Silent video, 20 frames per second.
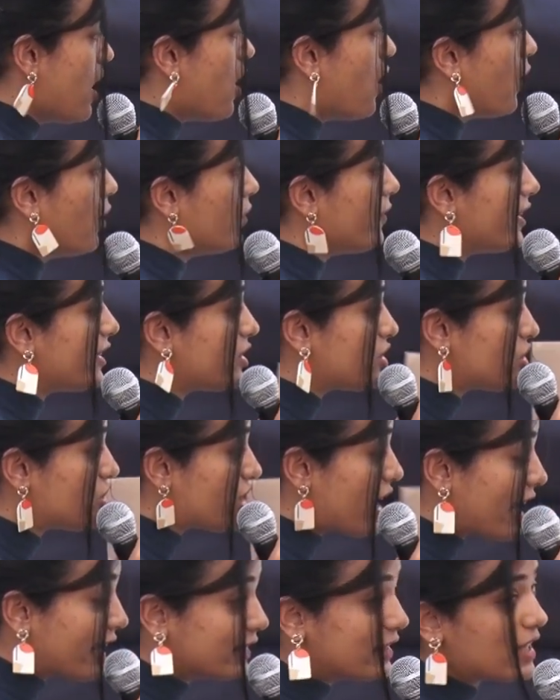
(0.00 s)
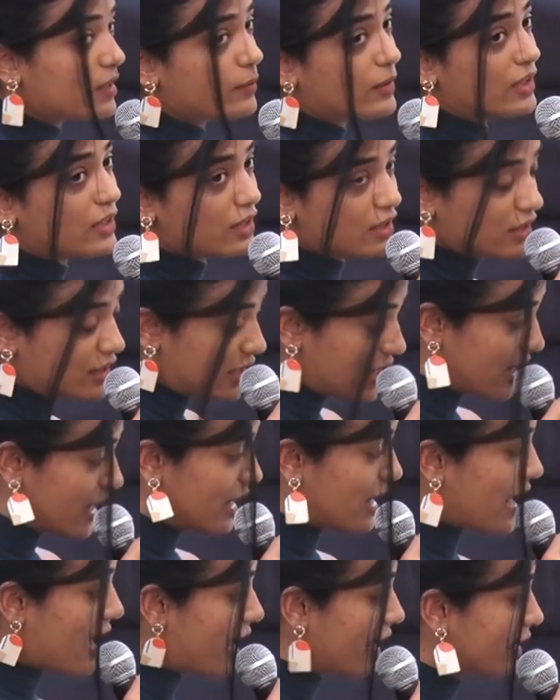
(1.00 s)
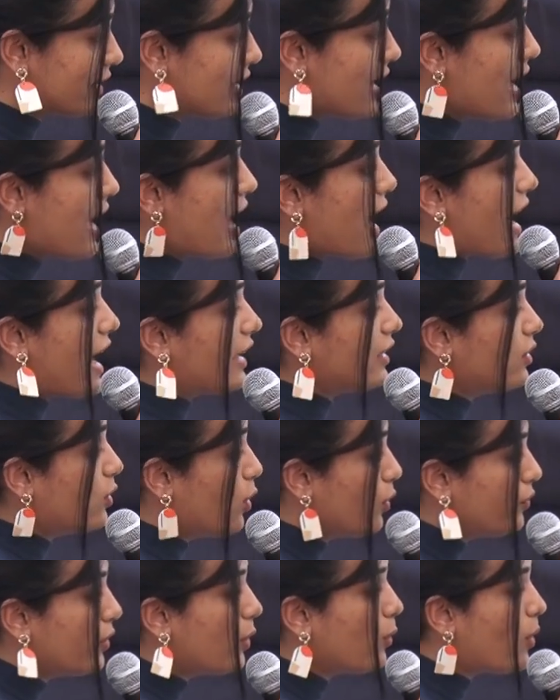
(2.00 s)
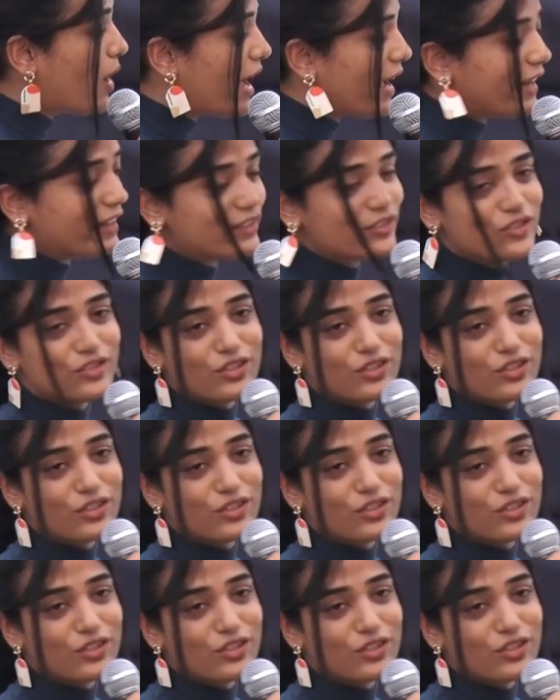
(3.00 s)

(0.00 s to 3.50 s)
Always check them in the daylight and go for whites,